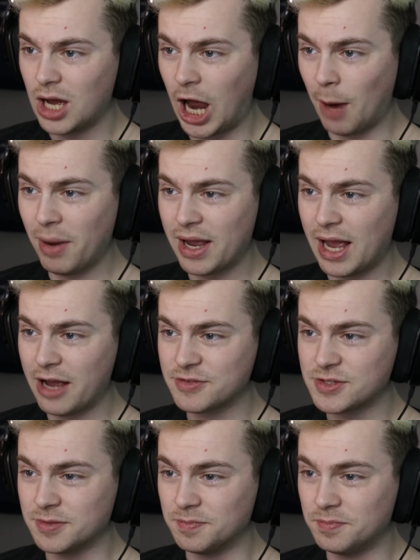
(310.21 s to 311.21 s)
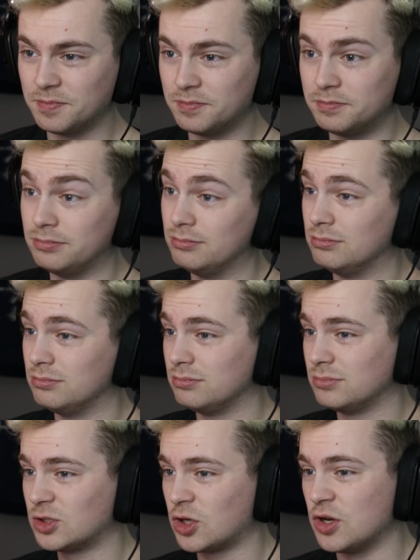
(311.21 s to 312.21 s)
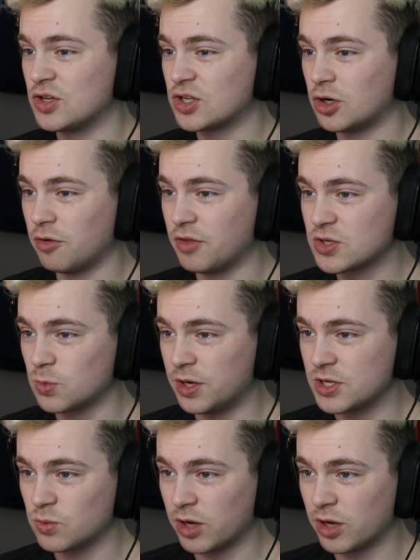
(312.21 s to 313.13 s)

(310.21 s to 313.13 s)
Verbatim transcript: I might have to consider this one as